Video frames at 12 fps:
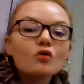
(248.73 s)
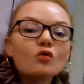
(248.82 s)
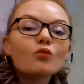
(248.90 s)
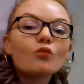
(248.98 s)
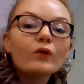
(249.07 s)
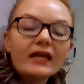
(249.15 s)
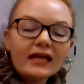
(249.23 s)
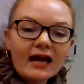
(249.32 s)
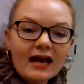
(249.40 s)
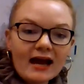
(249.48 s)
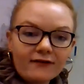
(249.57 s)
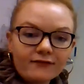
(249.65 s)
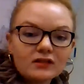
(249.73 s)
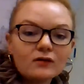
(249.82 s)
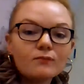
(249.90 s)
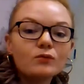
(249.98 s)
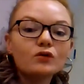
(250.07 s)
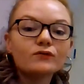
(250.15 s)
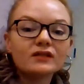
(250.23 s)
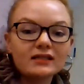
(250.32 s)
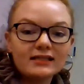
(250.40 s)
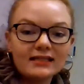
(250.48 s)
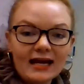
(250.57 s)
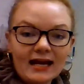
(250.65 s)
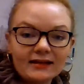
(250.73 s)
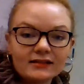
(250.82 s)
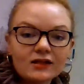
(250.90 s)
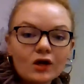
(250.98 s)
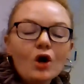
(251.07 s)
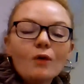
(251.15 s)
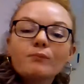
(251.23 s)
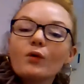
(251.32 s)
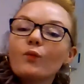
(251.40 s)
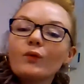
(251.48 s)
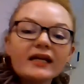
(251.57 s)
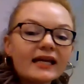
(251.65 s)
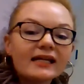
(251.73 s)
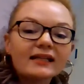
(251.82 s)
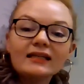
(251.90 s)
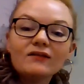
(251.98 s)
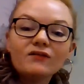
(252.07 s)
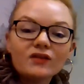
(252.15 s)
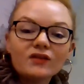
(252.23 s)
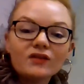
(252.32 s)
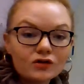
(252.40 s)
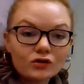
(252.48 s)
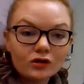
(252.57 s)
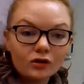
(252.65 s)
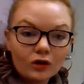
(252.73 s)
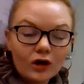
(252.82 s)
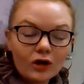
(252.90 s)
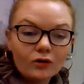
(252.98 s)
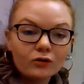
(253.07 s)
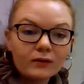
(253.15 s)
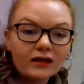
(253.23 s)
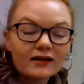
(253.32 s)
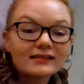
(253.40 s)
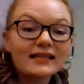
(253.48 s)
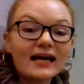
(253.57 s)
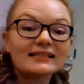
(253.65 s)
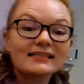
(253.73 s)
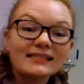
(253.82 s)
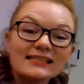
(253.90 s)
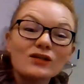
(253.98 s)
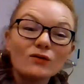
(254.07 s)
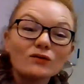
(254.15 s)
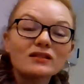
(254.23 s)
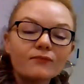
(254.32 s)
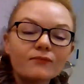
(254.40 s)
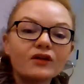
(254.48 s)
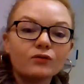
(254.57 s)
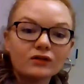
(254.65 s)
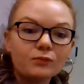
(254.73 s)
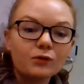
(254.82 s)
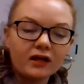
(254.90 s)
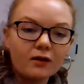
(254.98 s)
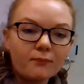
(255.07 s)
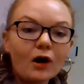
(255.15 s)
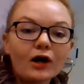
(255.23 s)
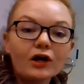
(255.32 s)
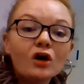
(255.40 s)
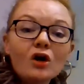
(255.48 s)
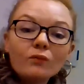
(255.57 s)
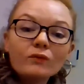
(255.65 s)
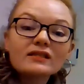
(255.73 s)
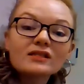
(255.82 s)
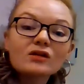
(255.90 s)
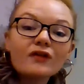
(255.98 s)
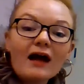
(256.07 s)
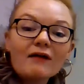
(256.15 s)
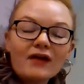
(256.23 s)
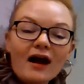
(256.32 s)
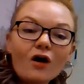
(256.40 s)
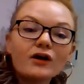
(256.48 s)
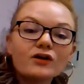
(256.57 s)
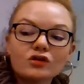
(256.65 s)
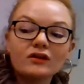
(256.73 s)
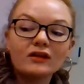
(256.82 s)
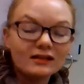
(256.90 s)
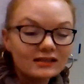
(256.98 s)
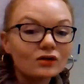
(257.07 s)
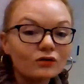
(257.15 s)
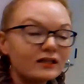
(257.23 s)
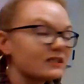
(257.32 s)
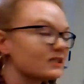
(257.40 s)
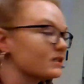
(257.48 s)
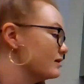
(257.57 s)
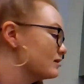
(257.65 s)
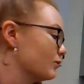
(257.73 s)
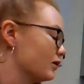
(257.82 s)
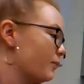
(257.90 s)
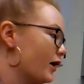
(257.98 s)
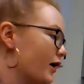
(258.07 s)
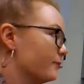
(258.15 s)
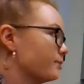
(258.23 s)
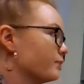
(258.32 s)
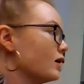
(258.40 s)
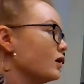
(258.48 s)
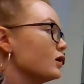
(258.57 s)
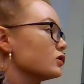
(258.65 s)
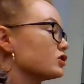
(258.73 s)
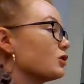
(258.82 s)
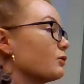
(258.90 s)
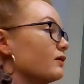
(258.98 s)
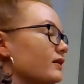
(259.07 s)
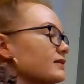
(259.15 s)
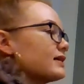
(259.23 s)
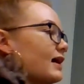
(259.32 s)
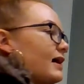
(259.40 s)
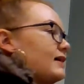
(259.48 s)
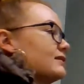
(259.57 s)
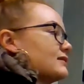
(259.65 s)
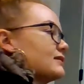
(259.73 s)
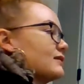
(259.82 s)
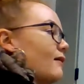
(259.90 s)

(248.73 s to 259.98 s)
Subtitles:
we have to move to the tens. But we can't leave this 100 alone because that's still something we're splitting apart. We still have that 100 that still needs to be split apart. So in this case,